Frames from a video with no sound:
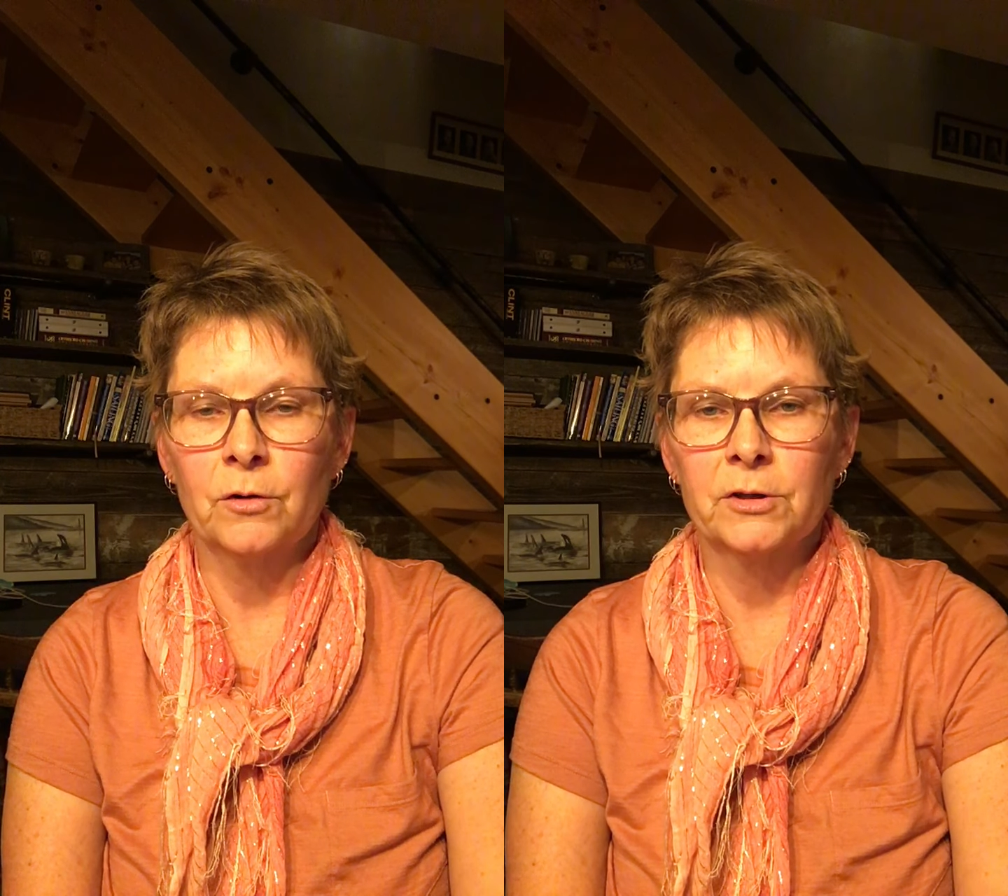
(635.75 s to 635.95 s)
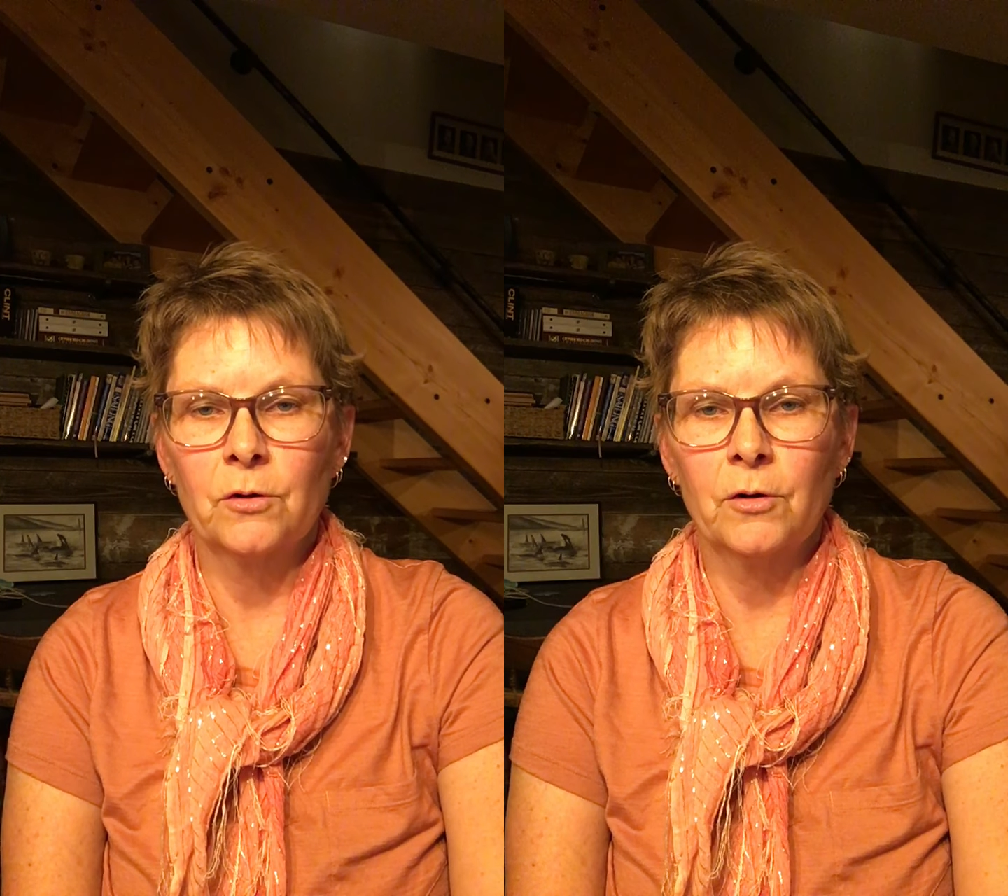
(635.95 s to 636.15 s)

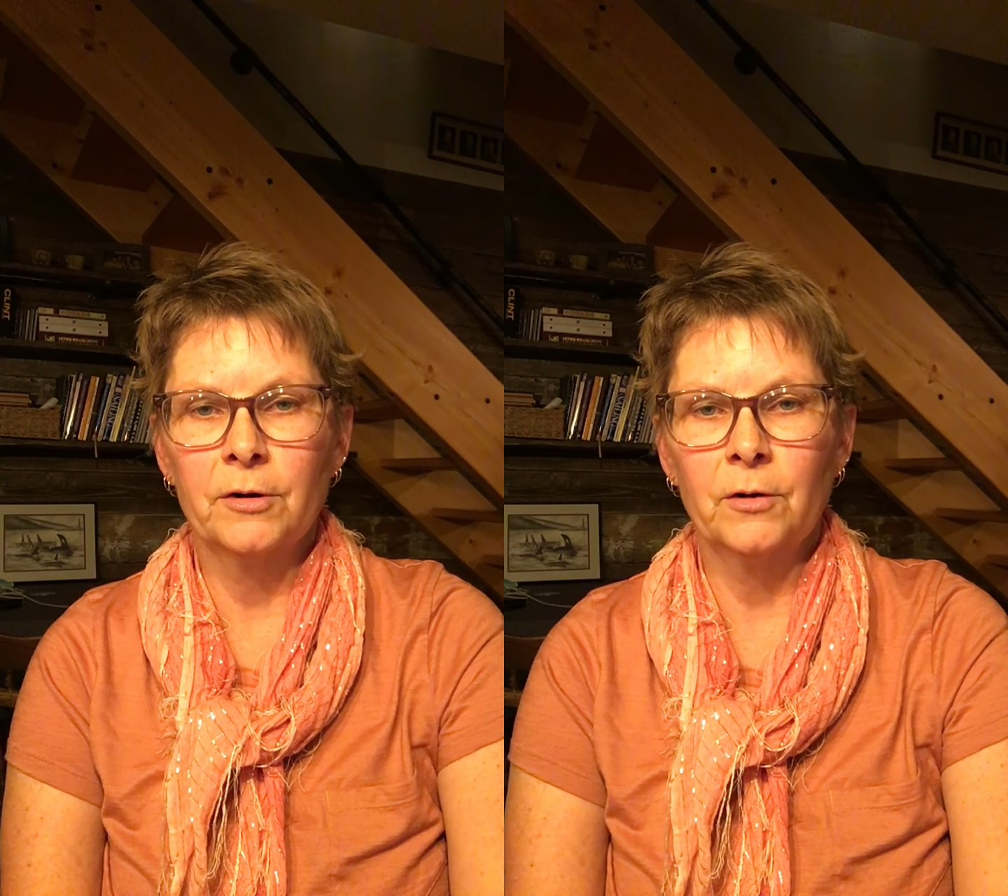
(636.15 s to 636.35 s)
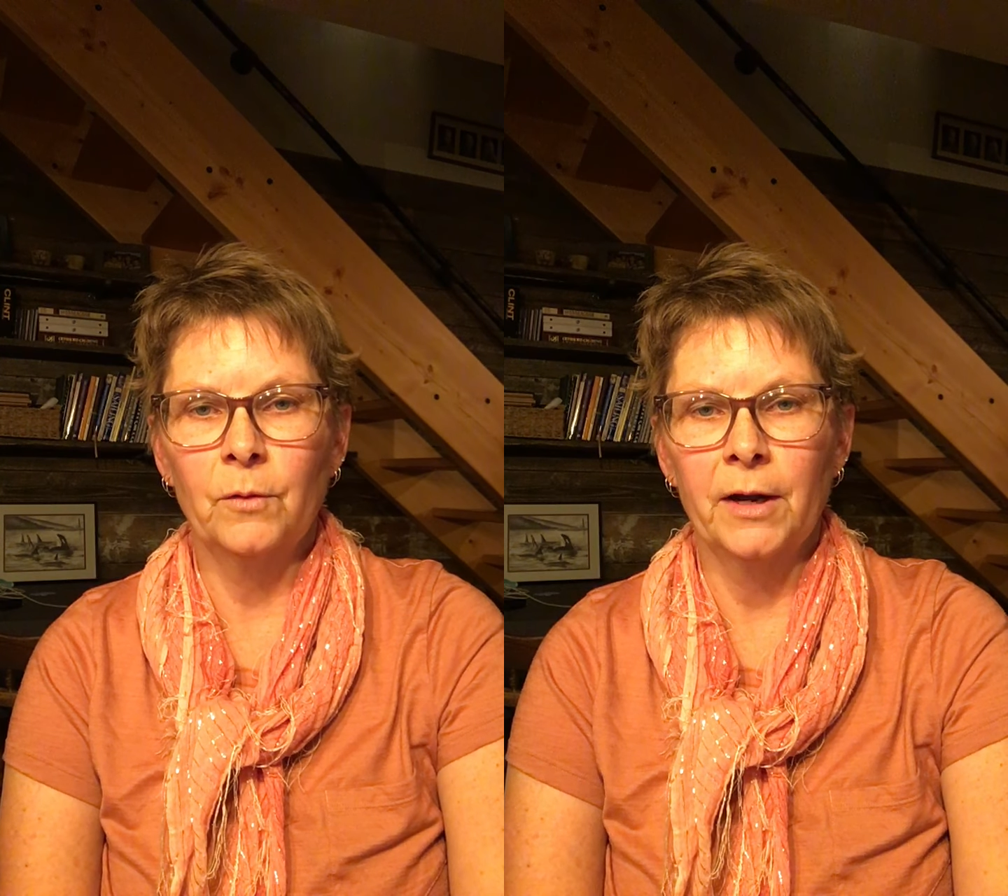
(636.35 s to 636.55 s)
or is
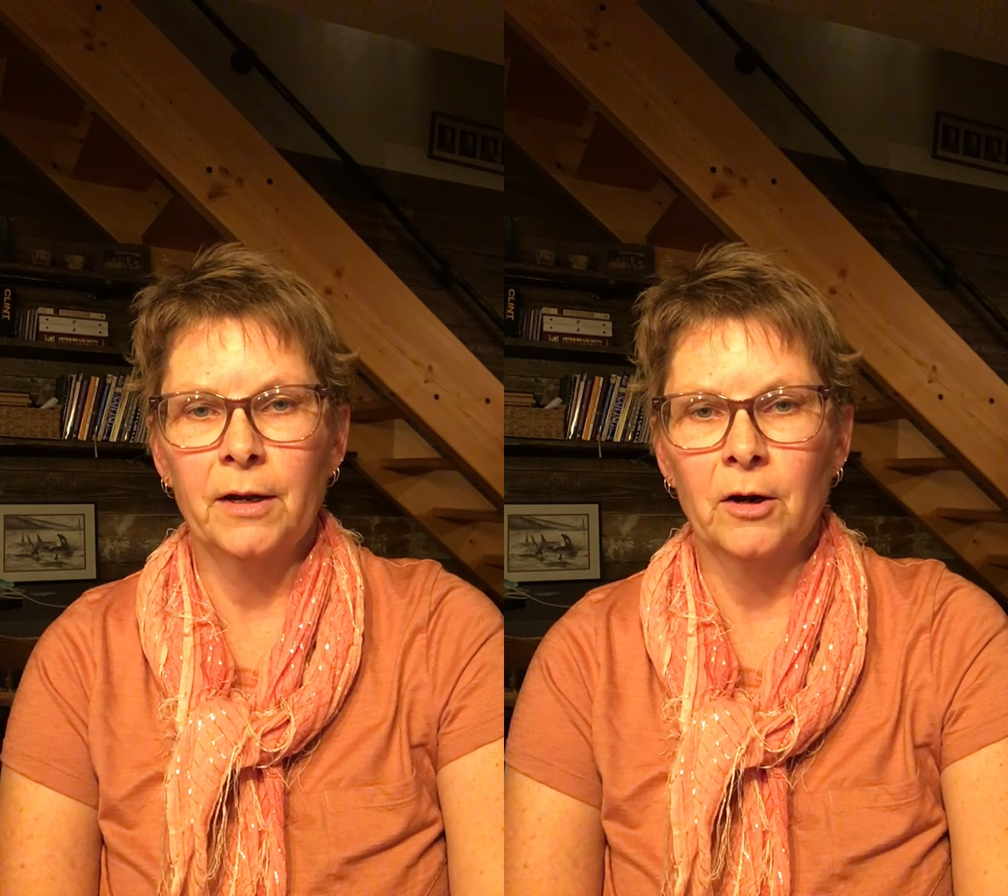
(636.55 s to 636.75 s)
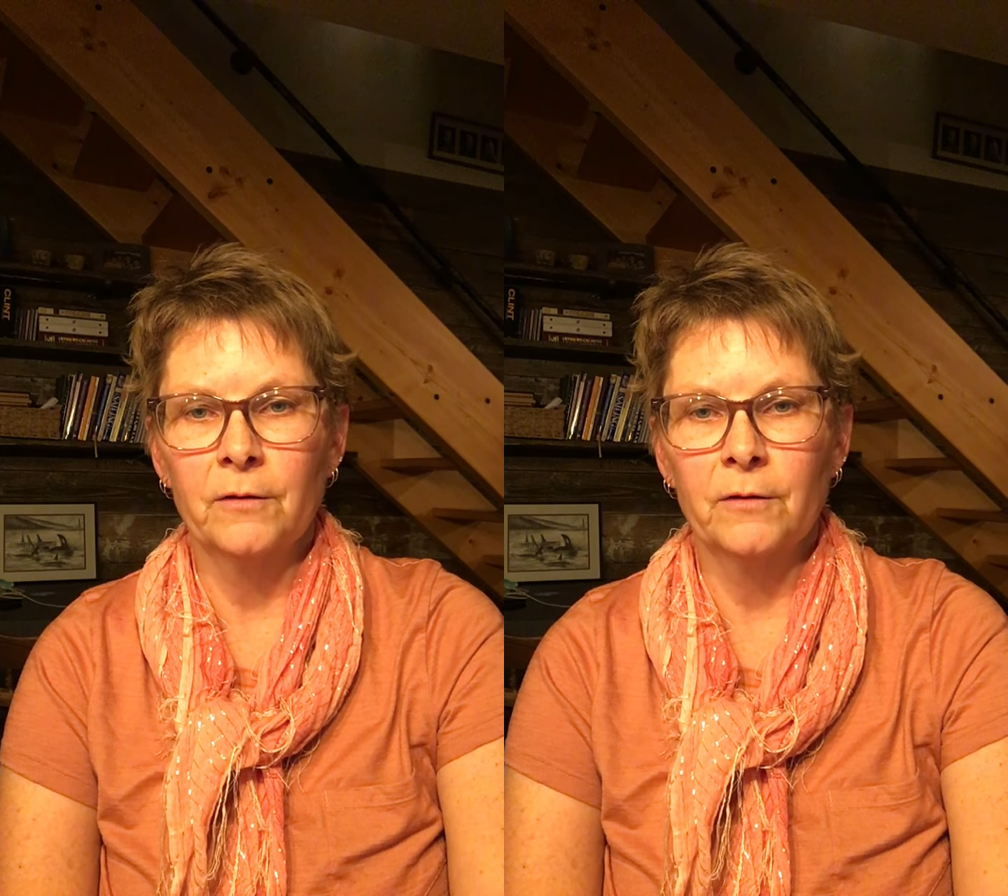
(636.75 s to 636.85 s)
hoarded away in